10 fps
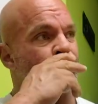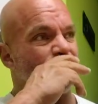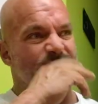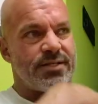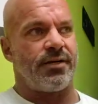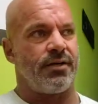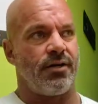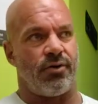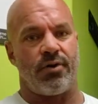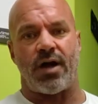because it
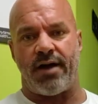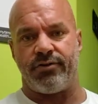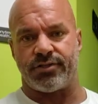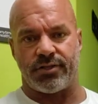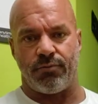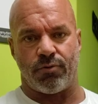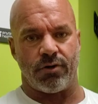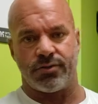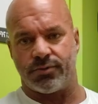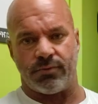obviously
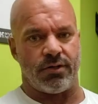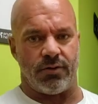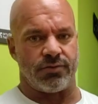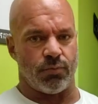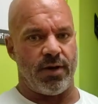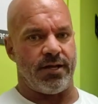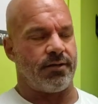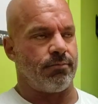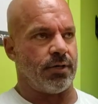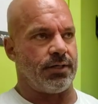works, it's weight,
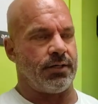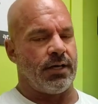but